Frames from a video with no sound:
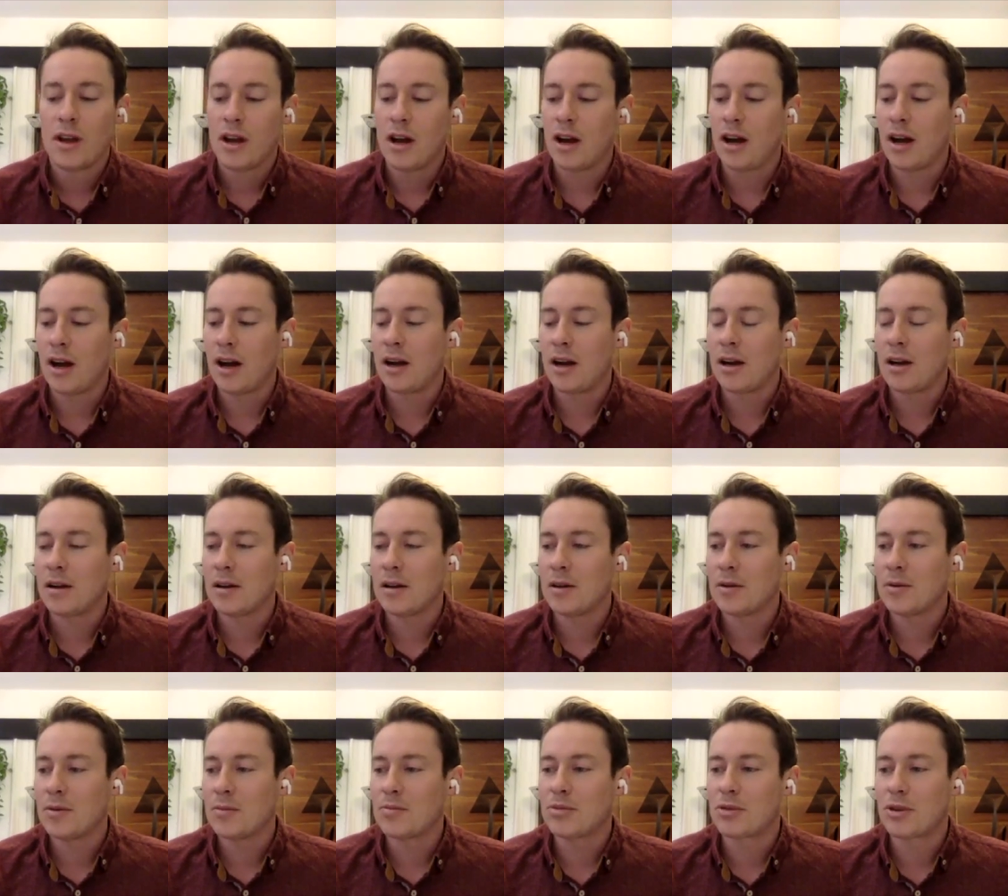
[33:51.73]
uh,
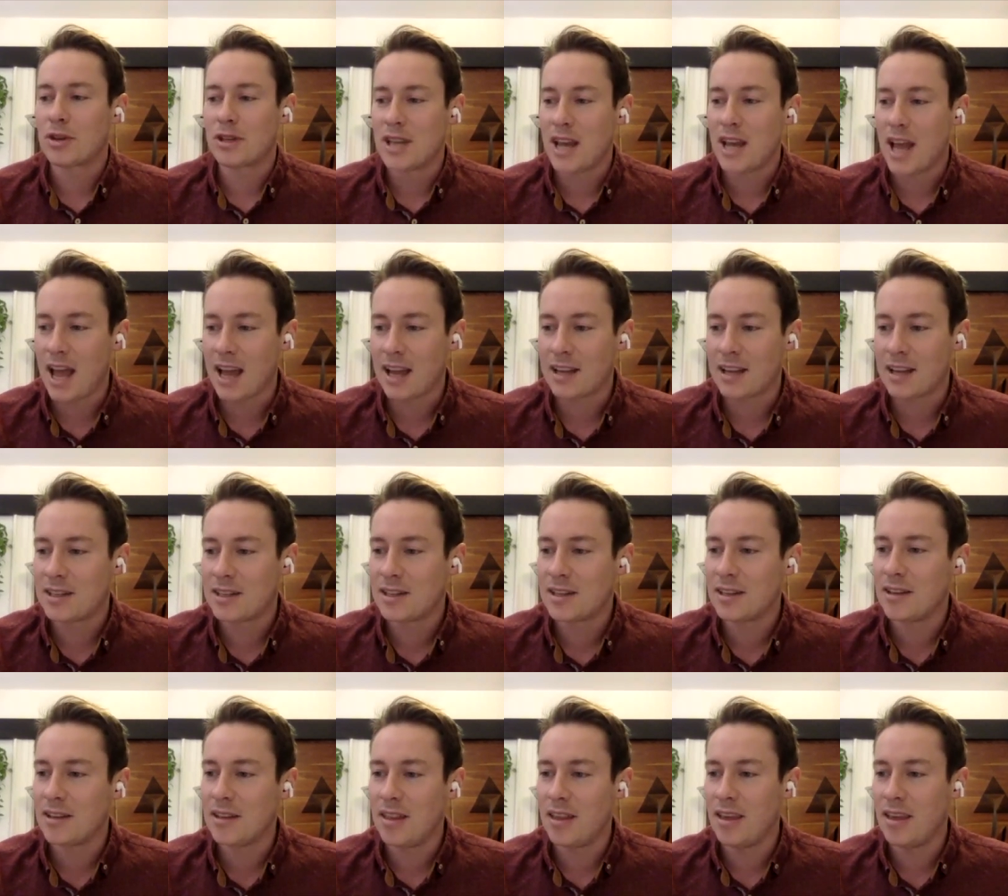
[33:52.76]
protect
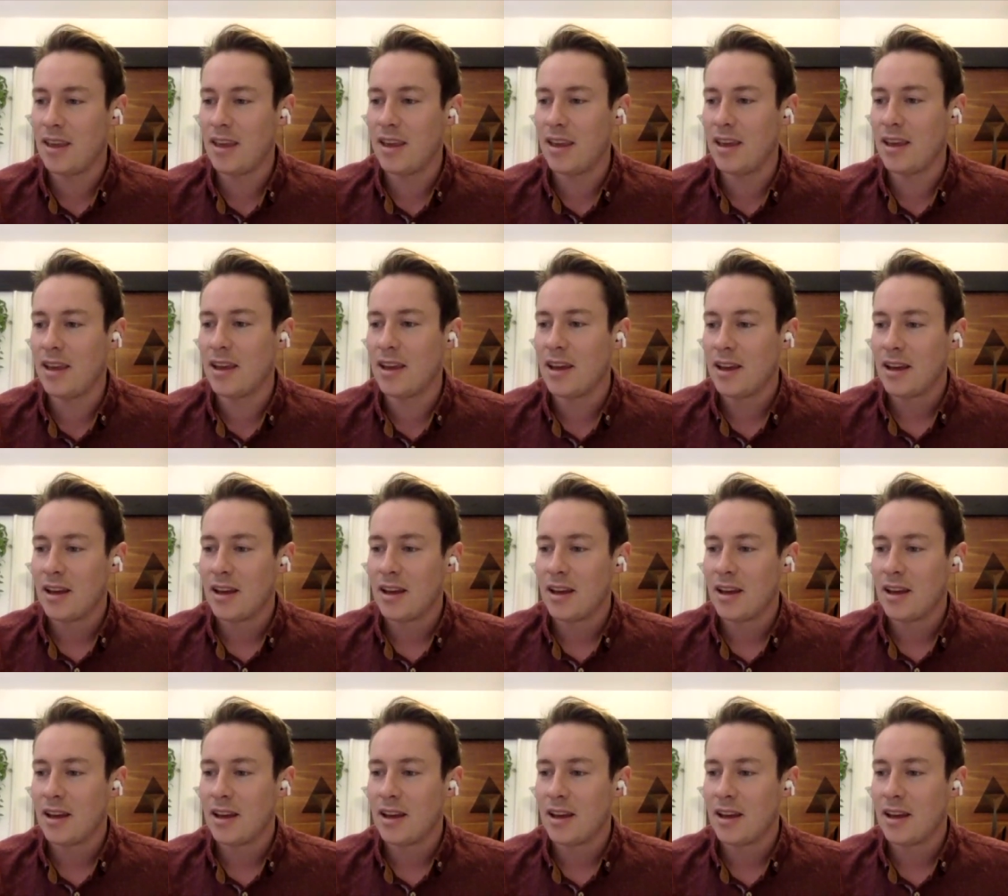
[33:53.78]
the